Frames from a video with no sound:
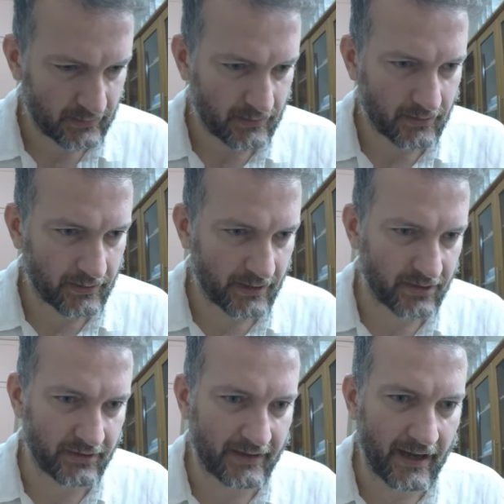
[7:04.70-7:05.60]
Okay,
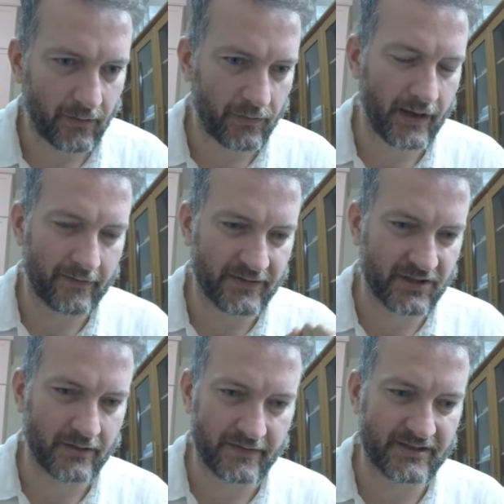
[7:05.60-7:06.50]
good. Now we have a
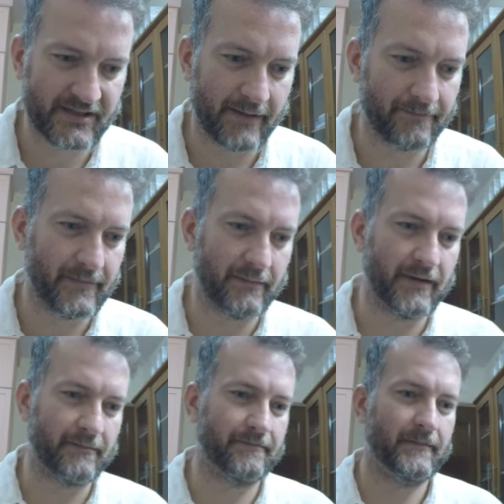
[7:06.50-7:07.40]
service. Yep.
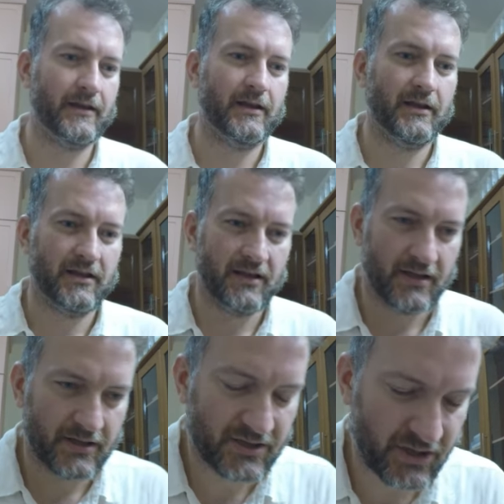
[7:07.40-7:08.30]

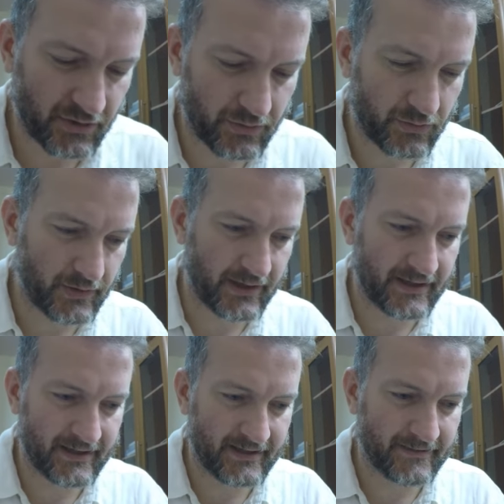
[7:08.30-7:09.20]
So
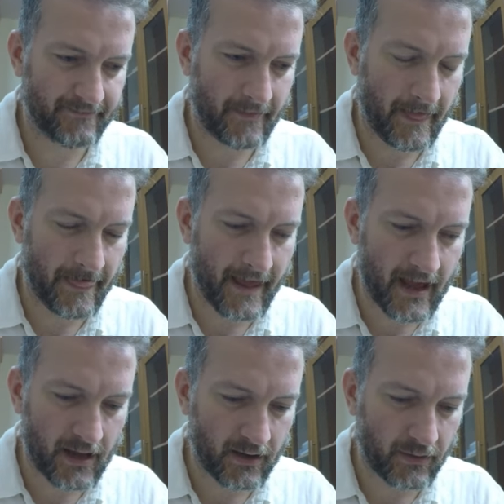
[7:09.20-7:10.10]

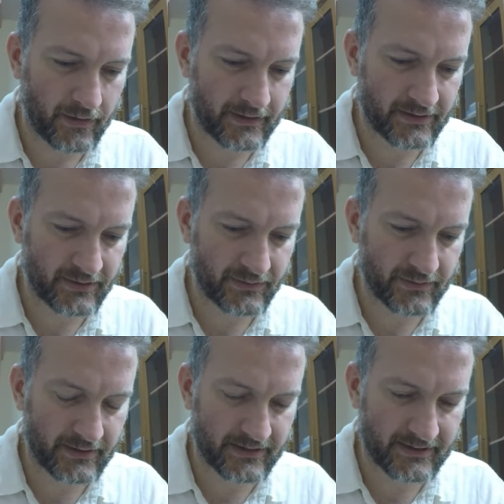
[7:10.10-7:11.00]
now I do
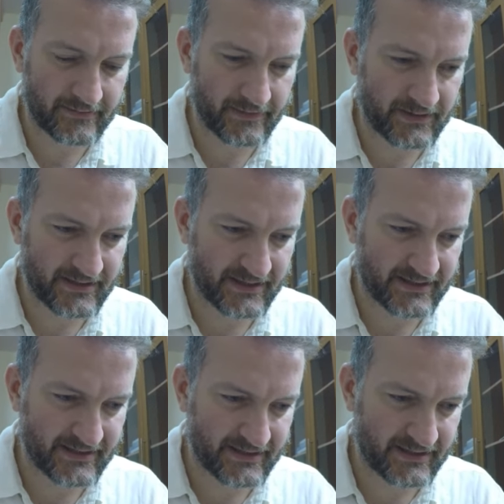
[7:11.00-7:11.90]

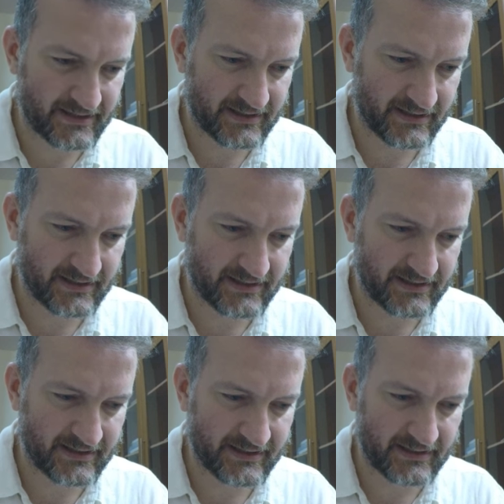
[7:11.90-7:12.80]

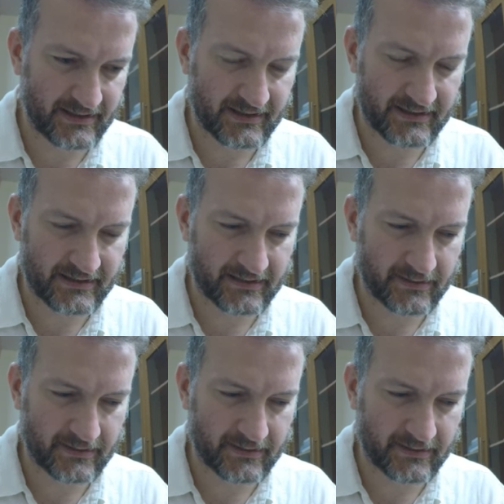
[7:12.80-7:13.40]
ecs-cli